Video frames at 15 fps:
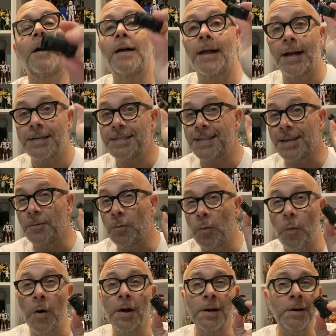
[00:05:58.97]
That's the
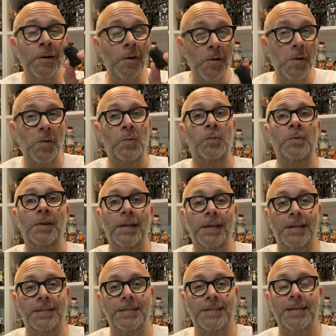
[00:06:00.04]
one and
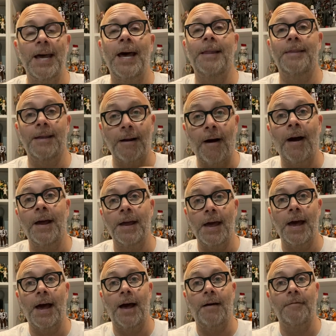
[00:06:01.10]
only set that I
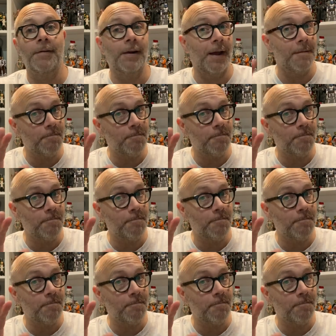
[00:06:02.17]
have, and I